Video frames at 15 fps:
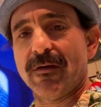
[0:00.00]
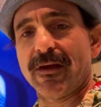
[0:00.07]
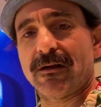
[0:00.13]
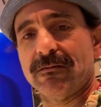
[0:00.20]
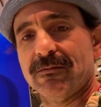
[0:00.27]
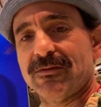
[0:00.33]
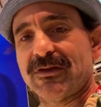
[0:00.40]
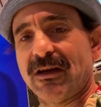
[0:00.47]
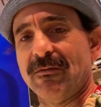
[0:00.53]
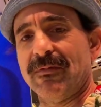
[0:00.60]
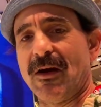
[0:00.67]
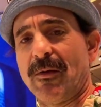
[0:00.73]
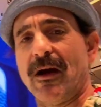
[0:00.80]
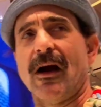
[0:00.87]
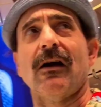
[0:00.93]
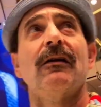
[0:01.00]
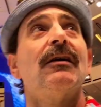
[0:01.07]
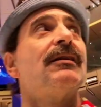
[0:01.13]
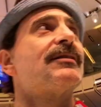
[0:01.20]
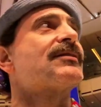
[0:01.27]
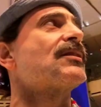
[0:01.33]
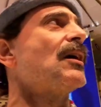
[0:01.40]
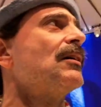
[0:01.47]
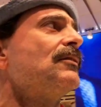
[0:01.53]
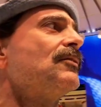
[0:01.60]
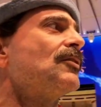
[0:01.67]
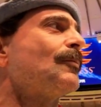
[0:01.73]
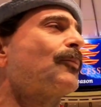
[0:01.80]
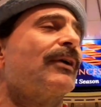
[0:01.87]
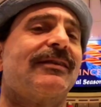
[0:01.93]
go ahead and watch that. You'll probably have a
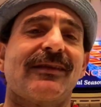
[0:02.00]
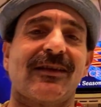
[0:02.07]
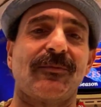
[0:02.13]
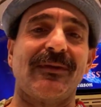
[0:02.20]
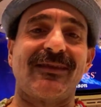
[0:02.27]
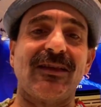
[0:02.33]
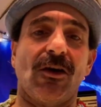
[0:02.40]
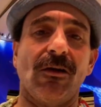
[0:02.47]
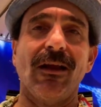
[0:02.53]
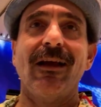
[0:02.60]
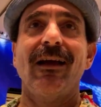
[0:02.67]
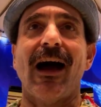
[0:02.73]
good idea of what I'm going to